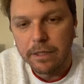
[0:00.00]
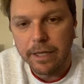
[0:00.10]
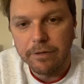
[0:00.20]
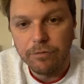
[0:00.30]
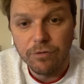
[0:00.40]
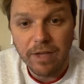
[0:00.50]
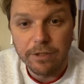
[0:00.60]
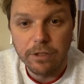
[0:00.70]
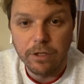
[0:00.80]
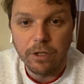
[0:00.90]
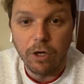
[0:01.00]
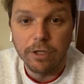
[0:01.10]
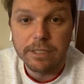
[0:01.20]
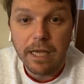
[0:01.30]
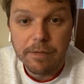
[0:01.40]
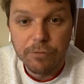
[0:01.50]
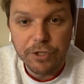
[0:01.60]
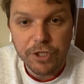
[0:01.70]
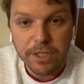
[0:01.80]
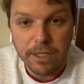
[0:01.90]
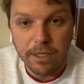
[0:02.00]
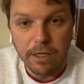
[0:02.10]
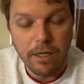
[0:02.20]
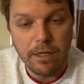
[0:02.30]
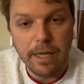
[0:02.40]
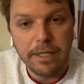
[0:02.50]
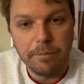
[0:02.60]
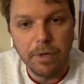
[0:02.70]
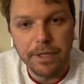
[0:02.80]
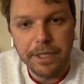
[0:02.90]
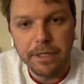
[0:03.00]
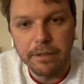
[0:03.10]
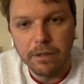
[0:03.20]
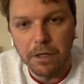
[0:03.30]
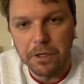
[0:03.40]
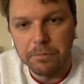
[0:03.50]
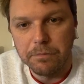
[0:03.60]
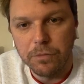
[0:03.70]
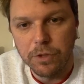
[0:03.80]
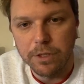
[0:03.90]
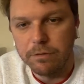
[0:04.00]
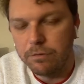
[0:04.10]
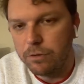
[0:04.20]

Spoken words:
And if you've had a hard time reaching anybody, you can